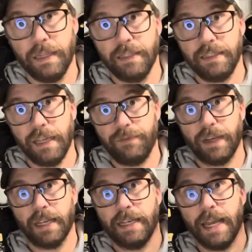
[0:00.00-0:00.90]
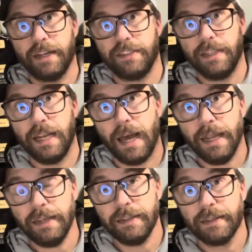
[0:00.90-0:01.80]
See if I can catch the
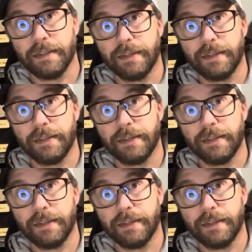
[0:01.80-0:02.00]
light.